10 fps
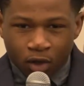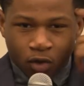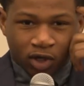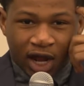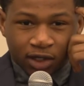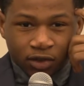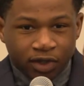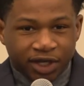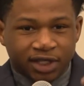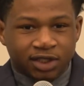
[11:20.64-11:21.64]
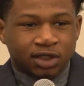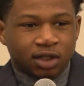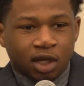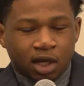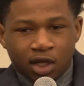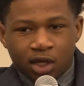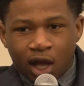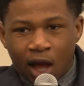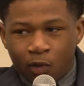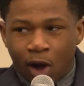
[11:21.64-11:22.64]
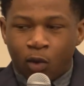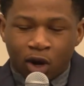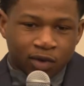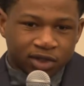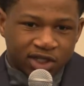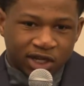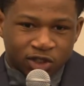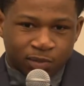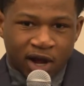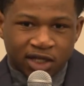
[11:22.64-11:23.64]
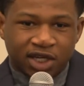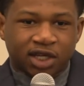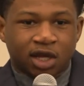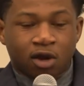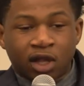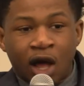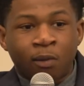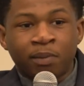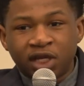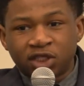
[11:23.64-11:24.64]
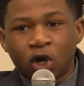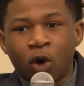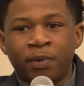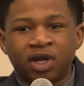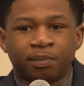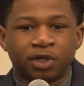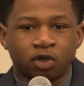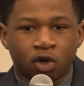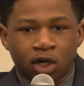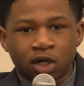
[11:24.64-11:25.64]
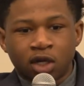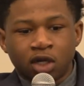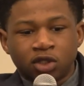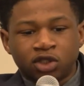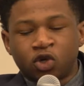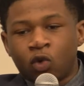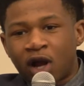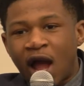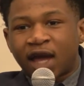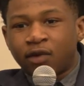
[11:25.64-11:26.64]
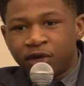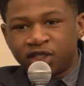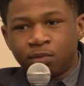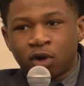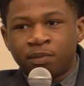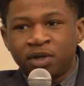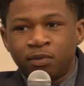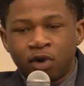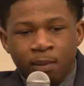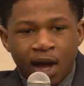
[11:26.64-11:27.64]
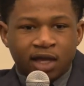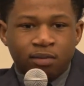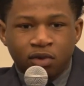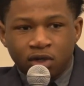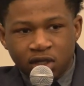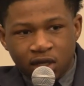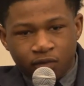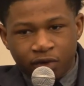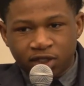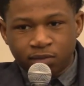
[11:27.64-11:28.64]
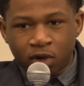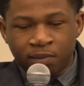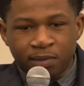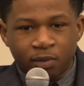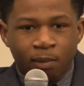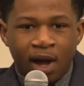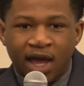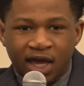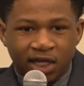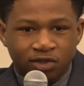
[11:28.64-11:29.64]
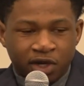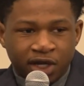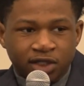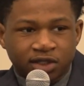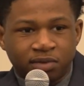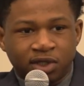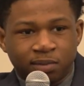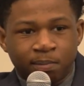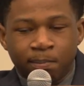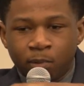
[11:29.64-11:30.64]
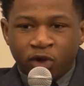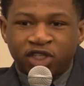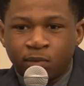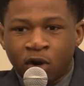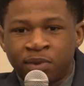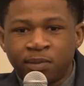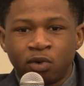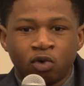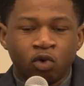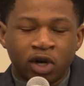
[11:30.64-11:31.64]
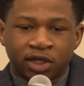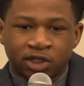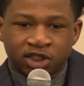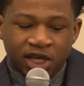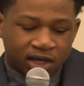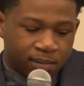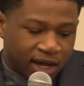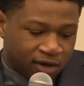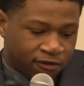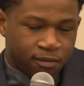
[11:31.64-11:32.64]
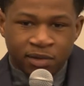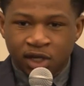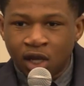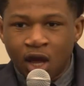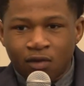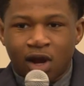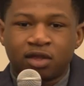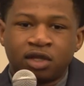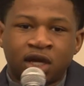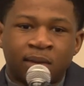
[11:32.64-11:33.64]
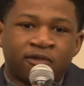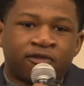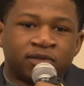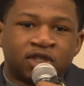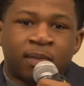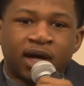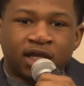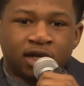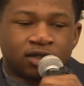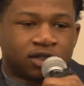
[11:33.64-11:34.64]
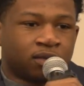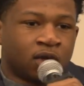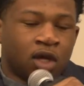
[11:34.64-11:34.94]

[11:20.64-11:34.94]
What I do is I work with the Delta Project. They're allowing me to open up a door to where I can reach more people in my community and reach more people my age range and reach more people who understand it better for me rather than coming from somebody else.